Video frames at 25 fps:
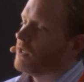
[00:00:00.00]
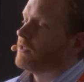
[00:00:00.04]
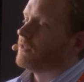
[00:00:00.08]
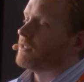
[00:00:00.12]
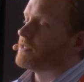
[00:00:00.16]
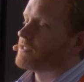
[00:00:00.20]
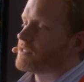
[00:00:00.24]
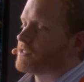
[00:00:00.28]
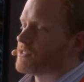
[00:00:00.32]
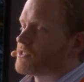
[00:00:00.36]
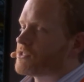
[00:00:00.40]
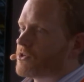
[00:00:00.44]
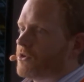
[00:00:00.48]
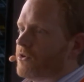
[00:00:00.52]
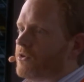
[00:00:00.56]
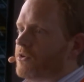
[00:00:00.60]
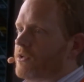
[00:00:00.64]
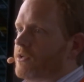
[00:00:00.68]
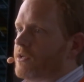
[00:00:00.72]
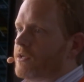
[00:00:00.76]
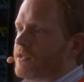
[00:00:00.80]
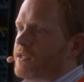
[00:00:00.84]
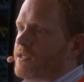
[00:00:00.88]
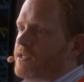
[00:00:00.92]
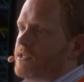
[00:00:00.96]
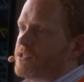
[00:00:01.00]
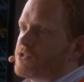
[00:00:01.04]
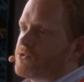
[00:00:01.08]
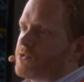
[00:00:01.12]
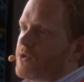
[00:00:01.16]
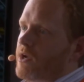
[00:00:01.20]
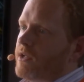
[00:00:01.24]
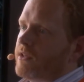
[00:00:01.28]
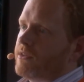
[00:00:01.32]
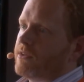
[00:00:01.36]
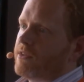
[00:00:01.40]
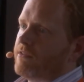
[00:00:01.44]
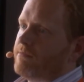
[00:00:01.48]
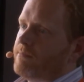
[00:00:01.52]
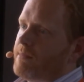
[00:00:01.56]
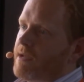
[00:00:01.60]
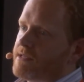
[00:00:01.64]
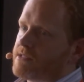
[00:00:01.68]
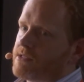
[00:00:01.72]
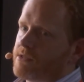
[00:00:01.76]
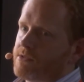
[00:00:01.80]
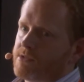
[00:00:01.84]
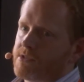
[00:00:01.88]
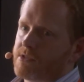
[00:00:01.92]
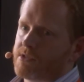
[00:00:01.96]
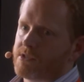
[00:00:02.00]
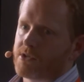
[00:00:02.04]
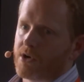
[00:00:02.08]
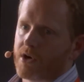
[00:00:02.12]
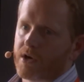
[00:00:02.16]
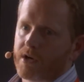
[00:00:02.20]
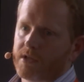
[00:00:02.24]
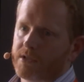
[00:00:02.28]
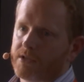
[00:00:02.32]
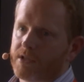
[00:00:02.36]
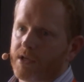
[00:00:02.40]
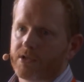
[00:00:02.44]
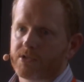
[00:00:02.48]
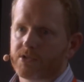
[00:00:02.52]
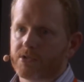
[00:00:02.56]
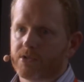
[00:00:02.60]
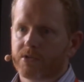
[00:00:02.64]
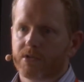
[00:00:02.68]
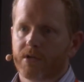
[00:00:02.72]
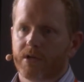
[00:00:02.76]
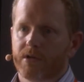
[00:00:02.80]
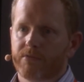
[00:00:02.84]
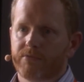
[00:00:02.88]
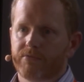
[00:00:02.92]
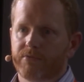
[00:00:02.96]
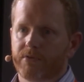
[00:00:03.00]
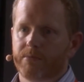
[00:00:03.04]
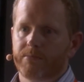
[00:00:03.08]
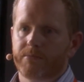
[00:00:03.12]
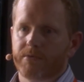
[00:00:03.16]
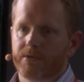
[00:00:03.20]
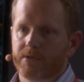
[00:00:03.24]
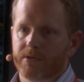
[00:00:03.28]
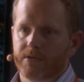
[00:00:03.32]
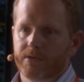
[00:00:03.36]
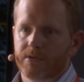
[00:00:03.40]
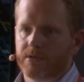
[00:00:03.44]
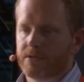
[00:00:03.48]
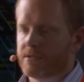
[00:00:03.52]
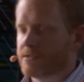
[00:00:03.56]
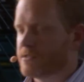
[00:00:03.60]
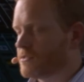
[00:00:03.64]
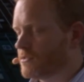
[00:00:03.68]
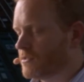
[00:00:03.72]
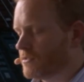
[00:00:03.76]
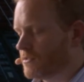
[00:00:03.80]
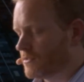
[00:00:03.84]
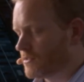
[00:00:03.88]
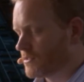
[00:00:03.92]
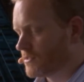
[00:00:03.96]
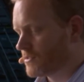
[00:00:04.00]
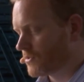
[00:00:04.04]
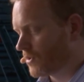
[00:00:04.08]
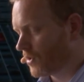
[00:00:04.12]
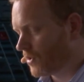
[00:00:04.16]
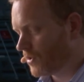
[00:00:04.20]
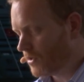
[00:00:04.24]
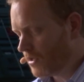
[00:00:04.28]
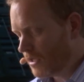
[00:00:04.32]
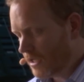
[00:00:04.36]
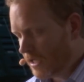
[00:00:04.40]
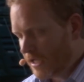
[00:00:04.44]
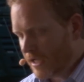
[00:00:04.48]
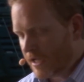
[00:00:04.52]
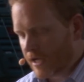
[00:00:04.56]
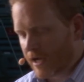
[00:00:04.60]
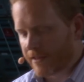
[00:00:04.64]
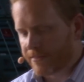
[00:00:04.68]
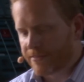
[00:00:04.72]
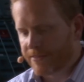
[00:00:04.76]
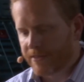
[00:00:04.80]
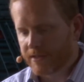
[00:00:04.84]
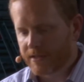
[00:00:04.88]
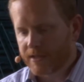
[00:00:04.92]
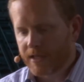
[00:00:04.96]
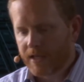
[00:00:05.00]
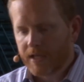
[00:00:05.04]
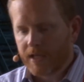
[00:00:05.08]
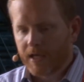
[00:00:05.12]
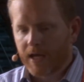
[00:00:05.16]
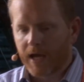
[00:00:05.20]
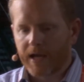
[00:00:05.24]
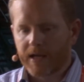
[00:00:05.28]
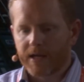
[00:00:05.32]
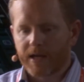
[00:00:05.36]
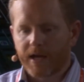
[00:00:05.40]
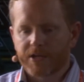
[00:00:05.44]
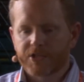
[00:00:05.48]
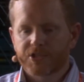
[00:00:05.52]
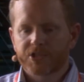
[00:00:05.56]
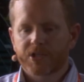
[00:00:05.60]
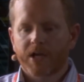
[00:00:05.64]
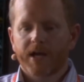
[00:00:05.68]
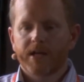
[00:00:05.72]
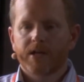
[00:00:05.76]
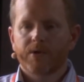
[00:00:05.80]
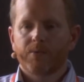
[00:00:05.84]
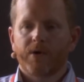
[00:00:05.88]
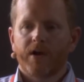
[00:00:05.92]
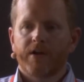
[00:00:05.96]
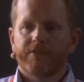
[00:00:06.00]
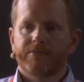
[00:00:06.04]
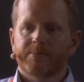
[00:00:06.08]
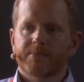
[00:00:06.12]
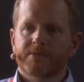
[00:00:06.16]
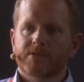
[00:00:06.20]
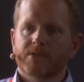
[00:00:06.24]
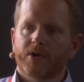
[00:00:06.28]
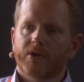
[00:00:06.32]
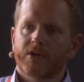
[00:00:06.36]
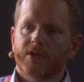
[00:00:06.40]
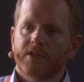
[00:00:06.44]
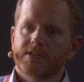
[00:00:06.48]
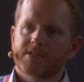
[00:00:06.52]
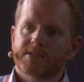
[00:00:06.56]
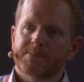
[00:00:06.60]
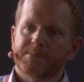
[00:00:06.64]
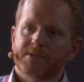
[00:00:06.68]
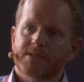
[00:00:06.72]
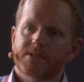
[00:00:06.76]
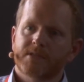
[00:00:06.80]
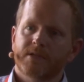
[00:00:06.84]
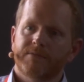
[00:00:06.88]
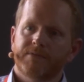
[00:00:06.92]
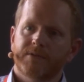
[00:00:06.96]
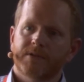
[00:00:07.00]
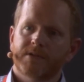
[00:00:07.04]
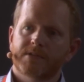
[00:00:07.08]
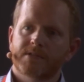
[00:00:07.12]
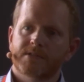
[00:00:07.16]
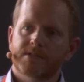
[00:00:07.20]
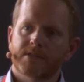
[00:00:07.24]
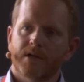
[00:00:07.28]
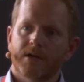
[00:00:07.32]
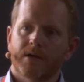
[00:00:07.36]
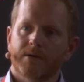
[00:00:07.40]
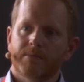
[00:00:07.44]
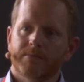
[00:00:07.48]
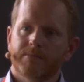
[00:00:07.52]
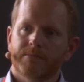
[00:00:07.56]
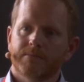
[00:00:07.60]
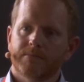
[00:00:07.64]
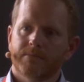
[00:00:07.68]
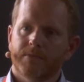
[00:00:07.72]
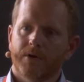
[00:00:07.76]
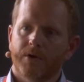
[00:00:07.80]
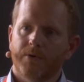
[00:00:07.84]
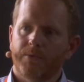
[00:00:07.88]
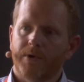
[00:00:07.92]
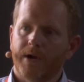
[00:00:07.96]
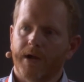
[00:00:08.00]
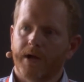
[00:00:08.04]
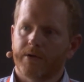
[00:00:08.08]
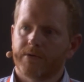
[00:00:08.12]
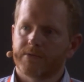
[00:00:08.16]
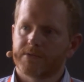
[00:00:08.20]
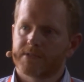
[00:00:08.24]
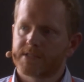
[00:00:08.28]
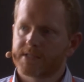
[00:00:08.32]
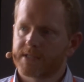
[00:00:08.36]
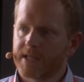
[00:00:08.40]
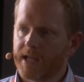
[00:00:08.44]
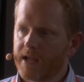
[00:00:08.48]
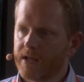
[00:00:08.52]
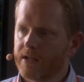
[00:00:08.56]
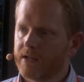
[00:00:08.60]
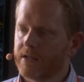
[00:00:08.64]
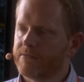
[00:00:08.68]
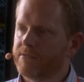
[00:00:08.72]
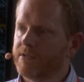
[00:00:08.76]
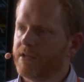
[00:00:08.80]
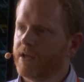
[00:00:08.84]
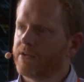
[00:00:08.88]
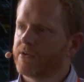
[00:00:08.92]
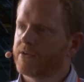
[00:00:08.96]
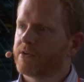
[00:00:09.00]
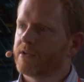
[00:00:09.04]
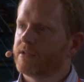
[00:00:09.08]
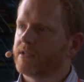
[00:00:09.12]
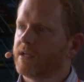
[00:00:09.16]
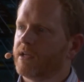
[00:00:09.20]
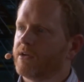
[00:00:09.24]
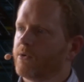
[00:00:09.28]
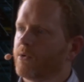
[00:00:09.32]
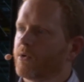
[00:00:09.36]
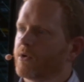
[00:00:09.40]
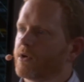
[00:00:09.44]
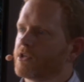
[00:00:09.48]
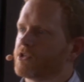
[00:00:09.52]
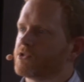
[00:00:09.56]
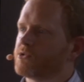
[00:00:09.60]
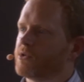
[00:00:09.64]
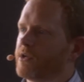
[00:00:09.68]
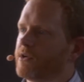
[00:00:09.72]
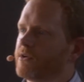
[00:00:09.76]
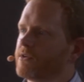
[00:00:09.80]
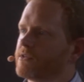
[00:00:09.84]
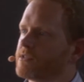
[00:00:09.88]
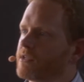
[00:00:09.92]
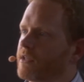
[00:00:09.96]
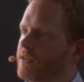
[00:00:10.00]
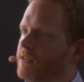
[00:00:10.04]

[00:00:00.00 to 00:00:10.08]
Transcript: This is certainly a key strength of Mesos' architecture, kind of from the start. I think I shied away from talking specifics around scale of the other container orchestrators.